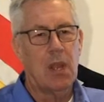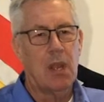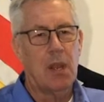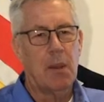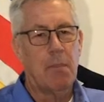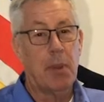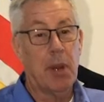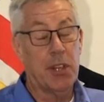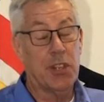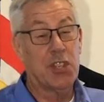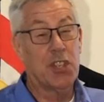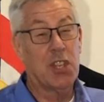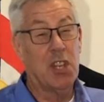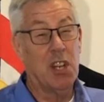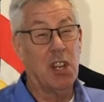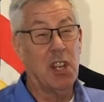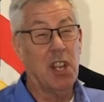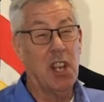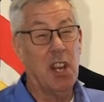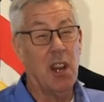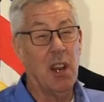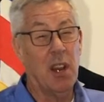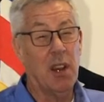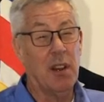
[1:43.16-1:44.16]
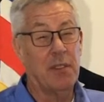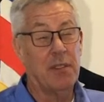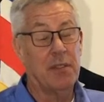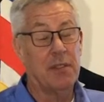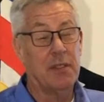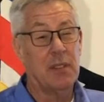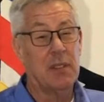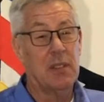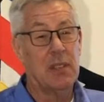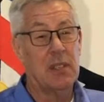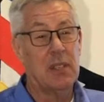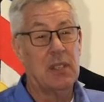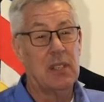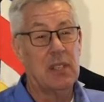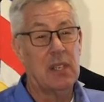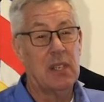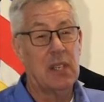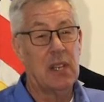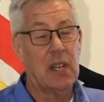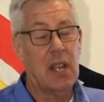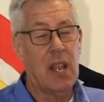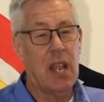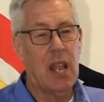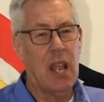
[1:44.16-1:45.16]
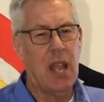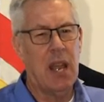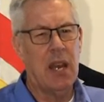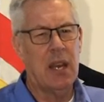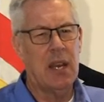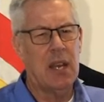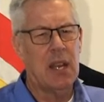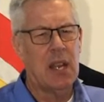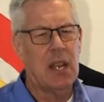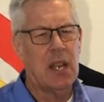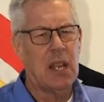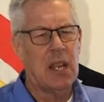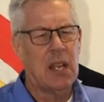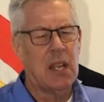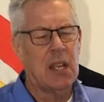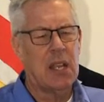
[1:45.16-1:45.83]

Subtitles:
But it's still here. And